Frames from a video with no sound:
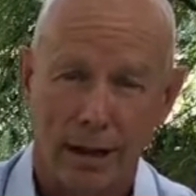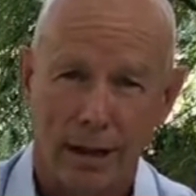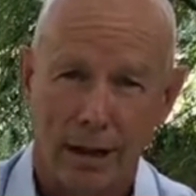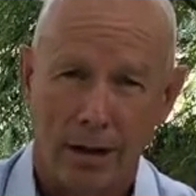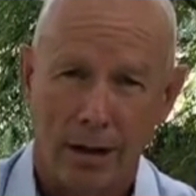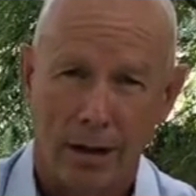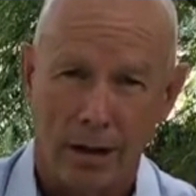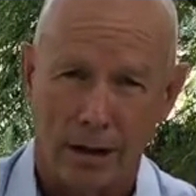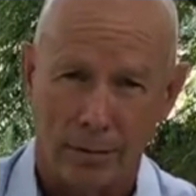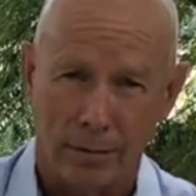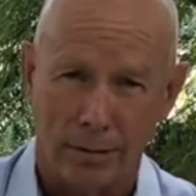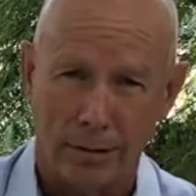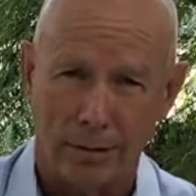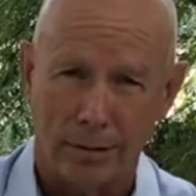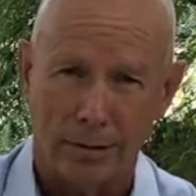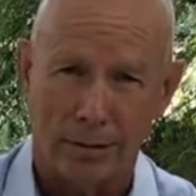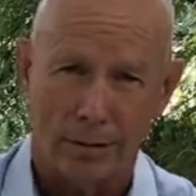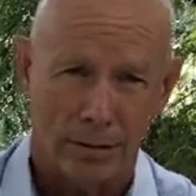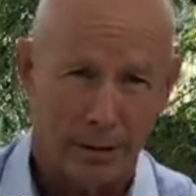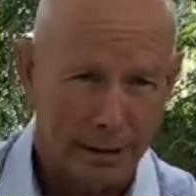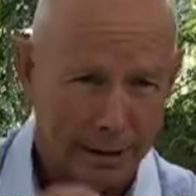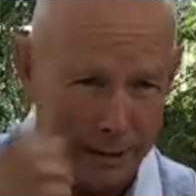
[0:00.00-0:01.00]
I
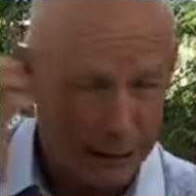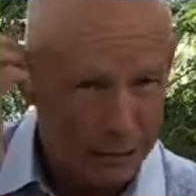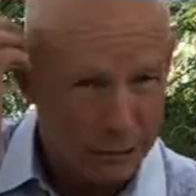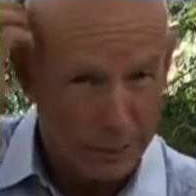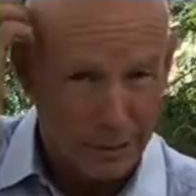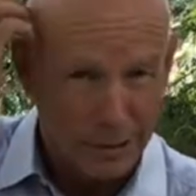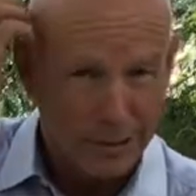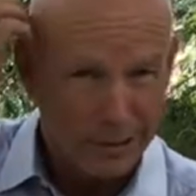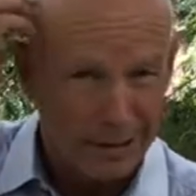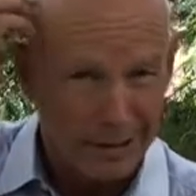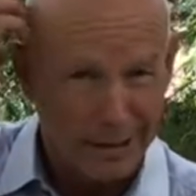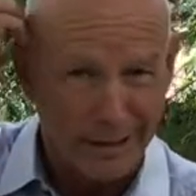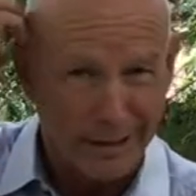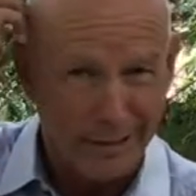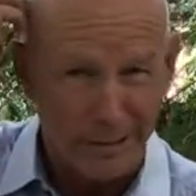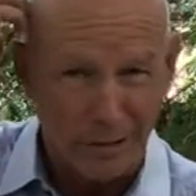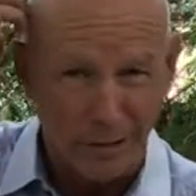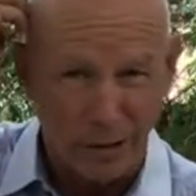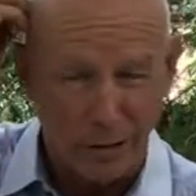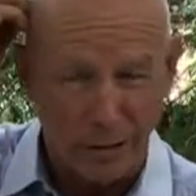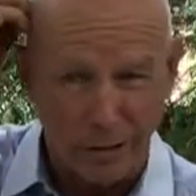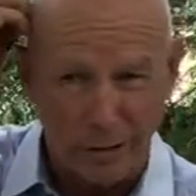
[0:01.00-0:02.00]
was intimately
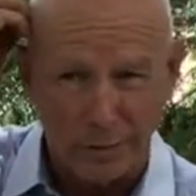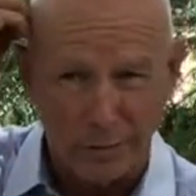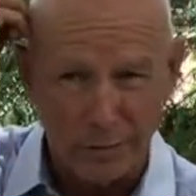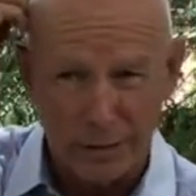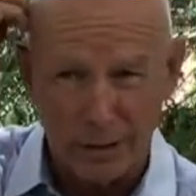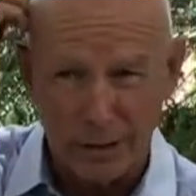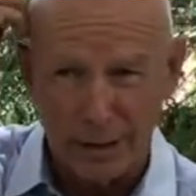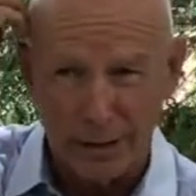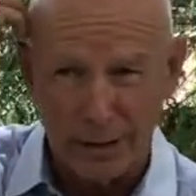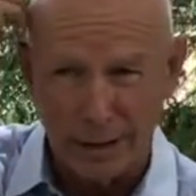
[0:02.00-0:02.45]
involved.